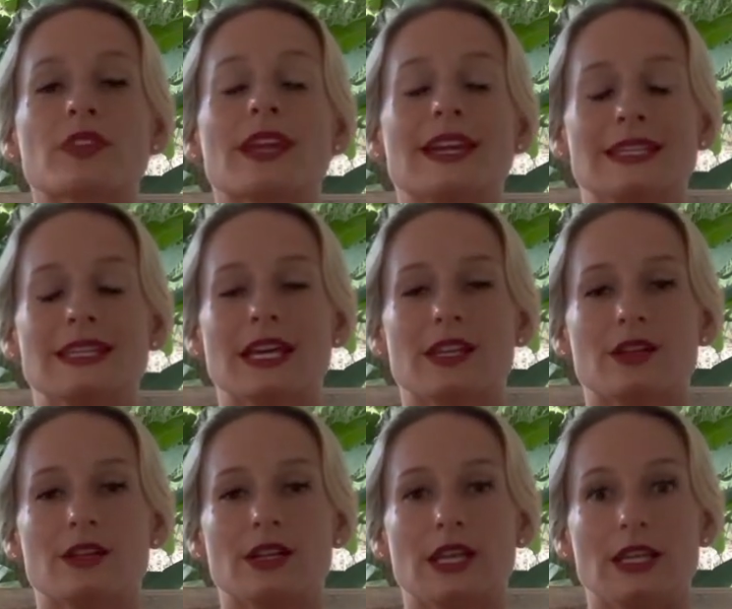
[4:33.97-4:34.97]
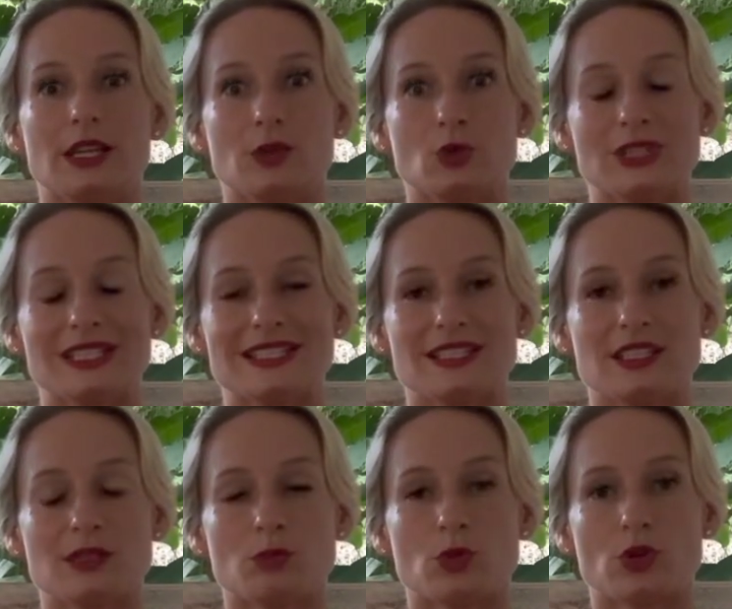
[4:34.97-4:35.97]
and the other day Release in the
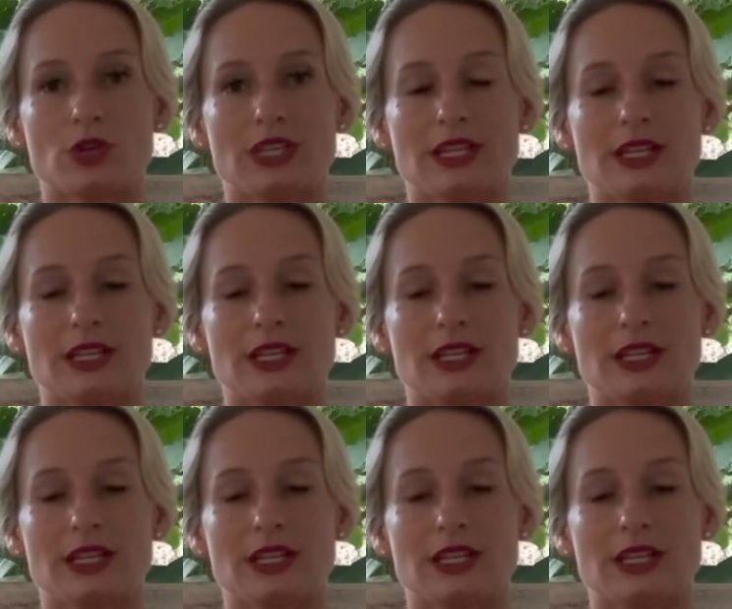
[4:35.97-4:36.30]
morning